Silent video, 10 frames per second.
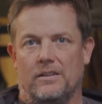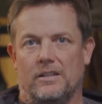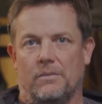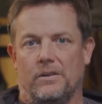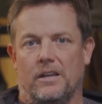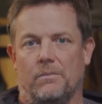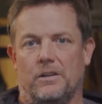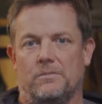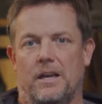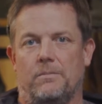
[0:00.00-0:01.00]
is helping
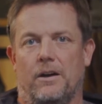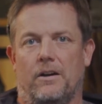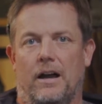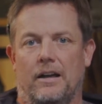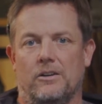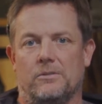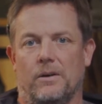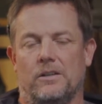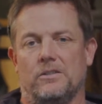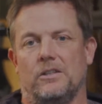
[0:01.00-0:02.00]
companies make better hires by
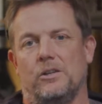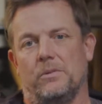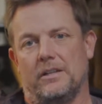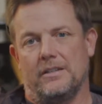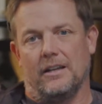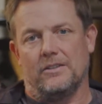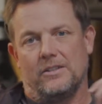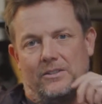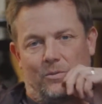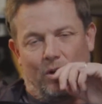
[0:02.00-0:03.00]
using human
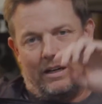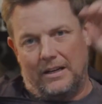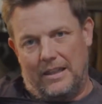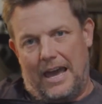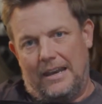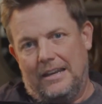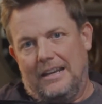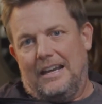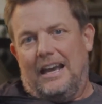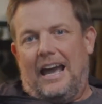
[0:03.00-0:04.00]
intelligence. So we'll get into that
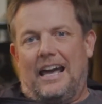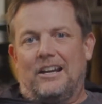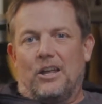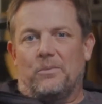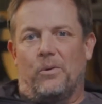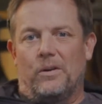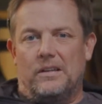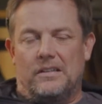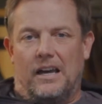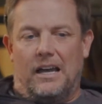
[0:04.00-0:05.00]
at another point
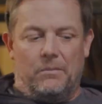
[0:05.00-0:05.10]
in time.